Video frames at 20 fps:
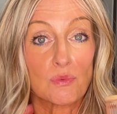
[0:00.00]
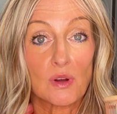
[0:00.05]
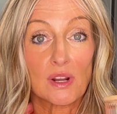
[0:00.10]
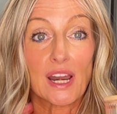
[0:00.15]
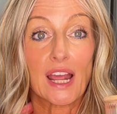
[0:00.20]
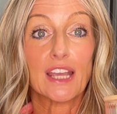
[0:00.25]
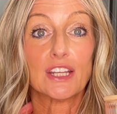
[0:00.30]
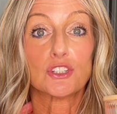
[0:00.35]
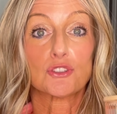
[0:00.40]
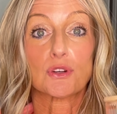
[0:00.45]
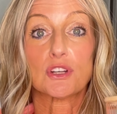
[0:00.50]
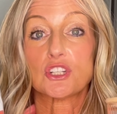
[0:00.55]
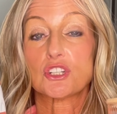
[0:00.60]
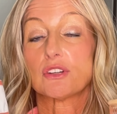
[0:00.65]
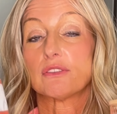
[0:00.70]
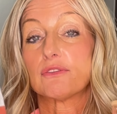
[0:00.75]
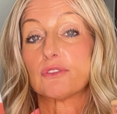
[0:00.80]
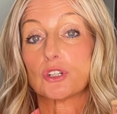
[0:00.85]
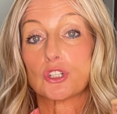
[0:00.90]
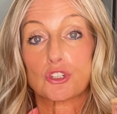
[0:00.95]
want
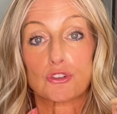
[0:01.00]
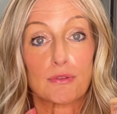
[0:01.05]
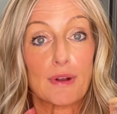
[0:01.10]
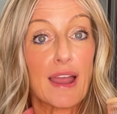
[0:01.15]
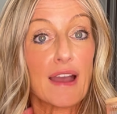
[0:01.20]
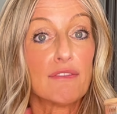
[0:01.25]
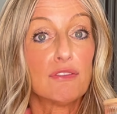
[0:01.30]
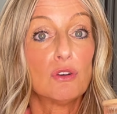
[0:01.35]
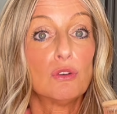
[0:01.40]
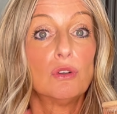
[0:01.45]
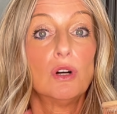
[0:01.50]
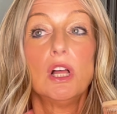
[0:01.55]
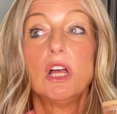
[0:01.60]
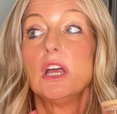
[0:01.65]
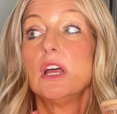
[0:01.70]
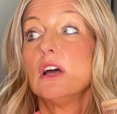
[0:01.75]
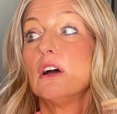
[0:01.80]
hydration for travel,